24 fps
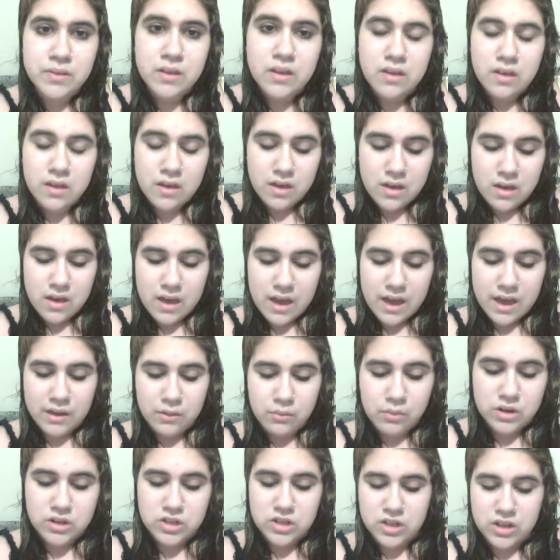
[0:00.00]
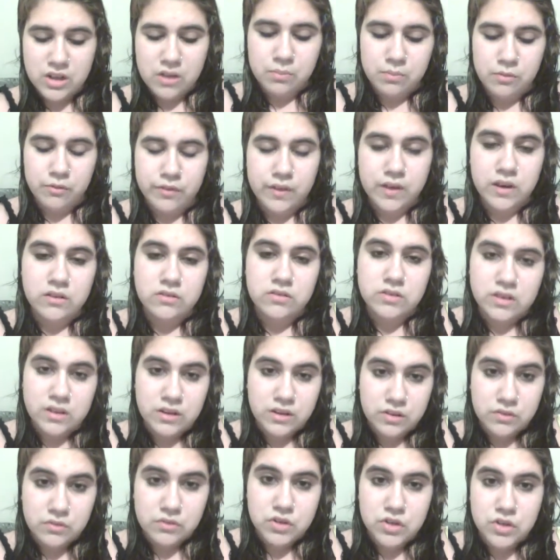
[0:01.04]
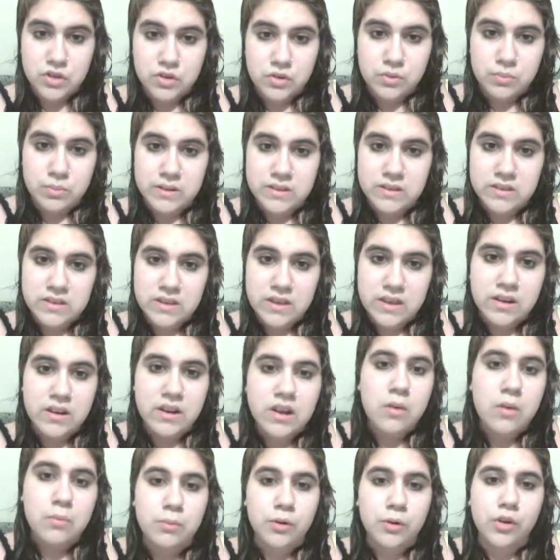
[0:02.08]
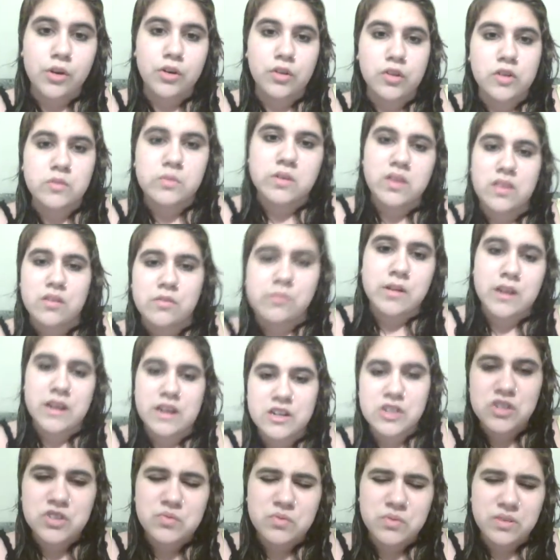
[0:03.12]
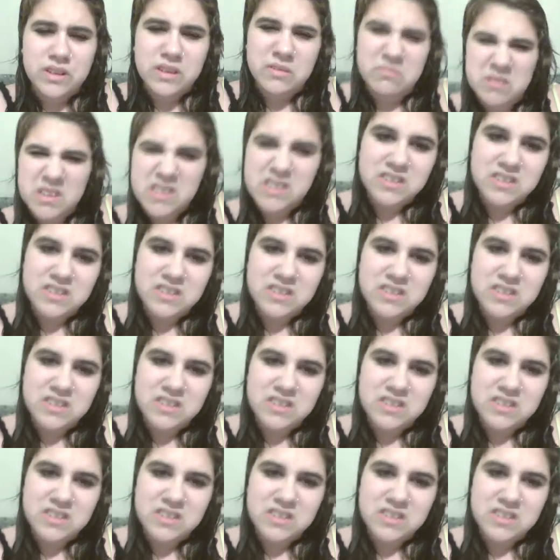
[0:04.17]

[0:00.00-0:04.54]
I had watched a couple videos on YouTube and seen a couple girls with them, and I just really missed it.